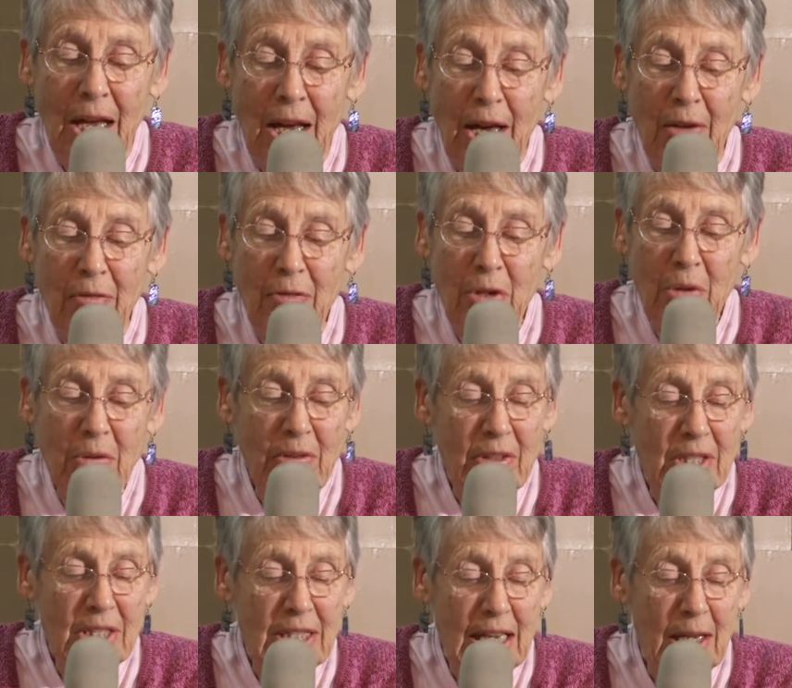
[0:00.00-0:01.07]
A few of
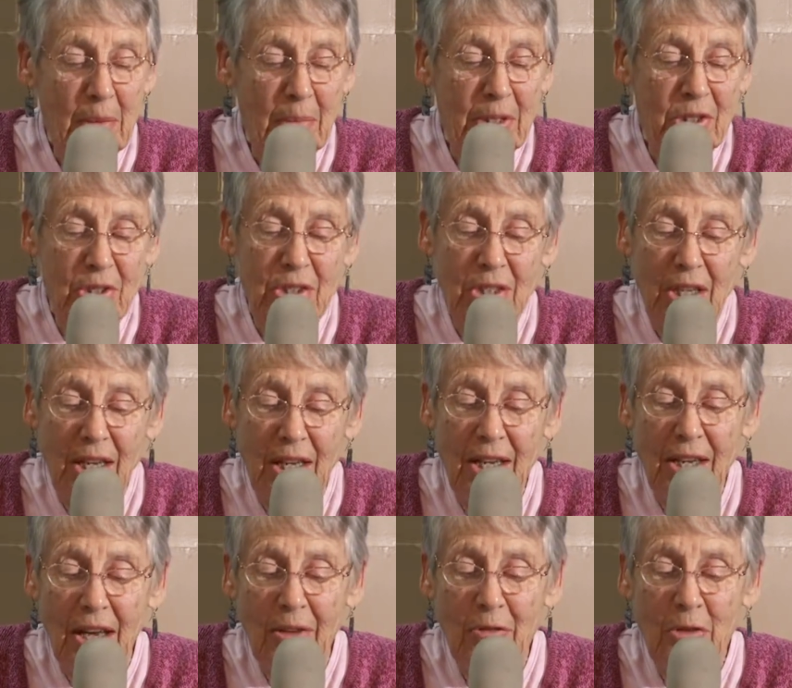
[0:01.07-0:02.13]
the statements,
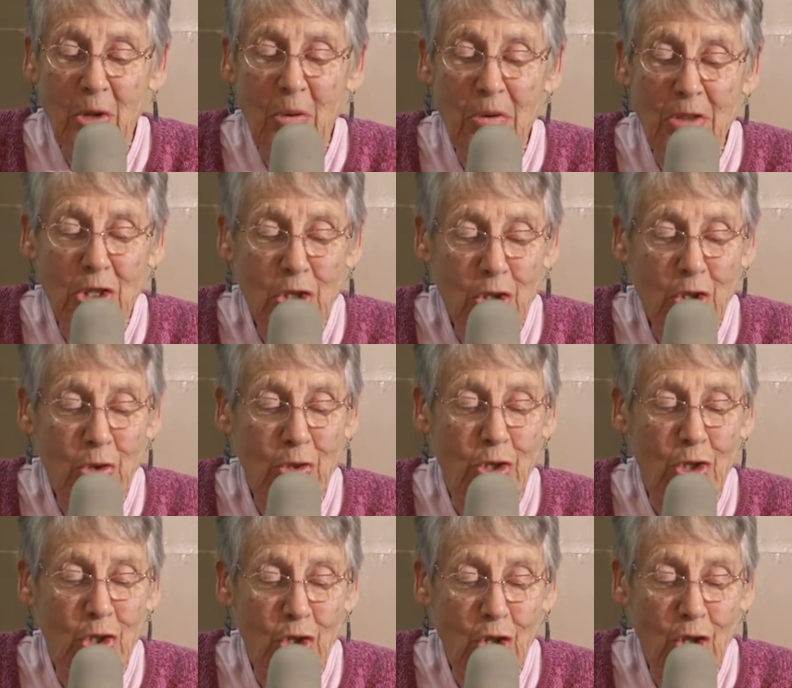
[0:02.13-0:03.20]
a few of the
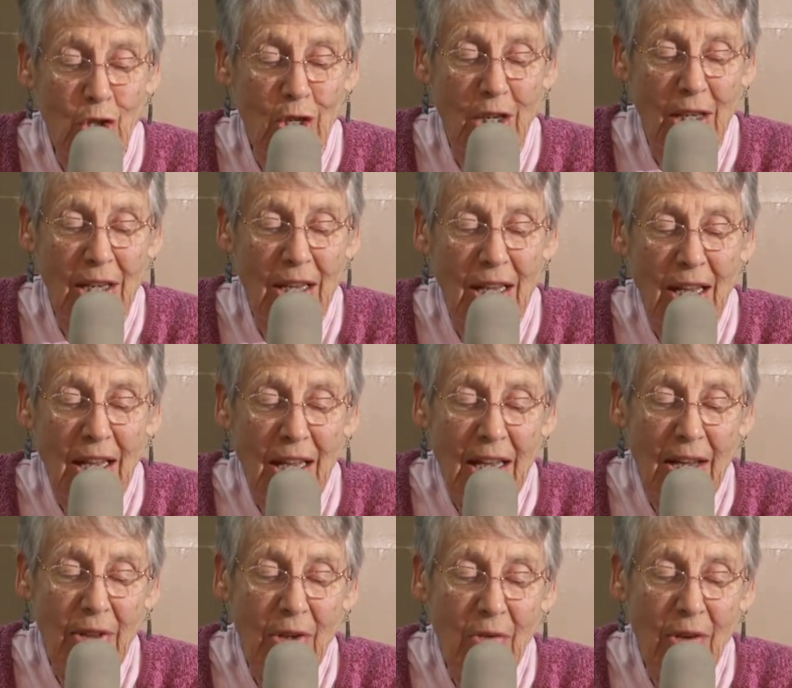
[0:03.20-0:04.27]
students could,
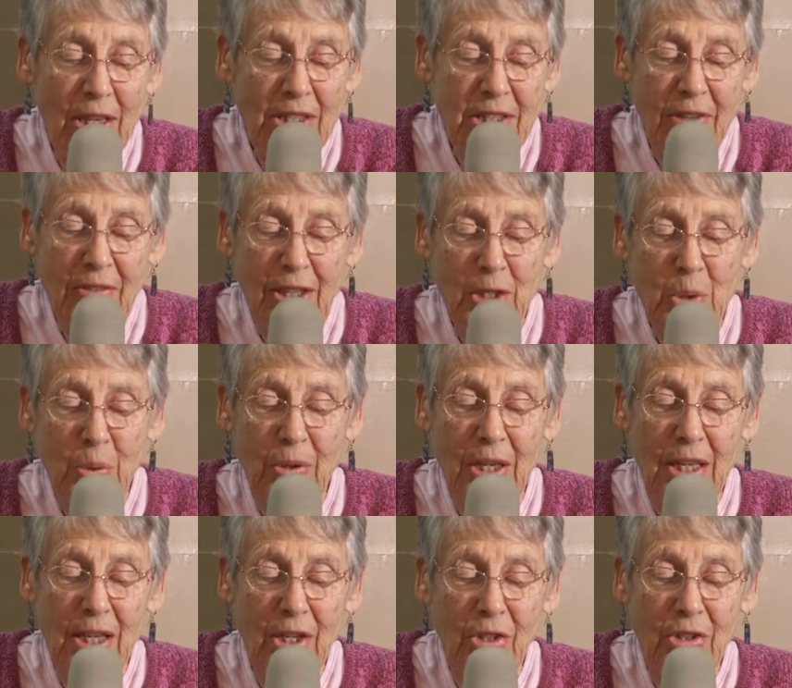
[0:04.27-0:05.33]
and the rest of us
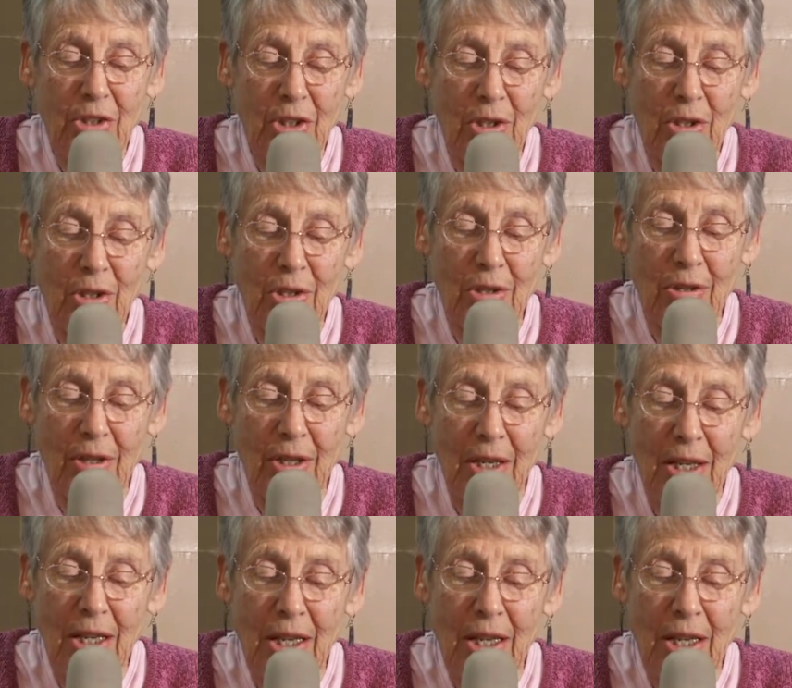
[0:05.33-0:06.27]
were eager to learn.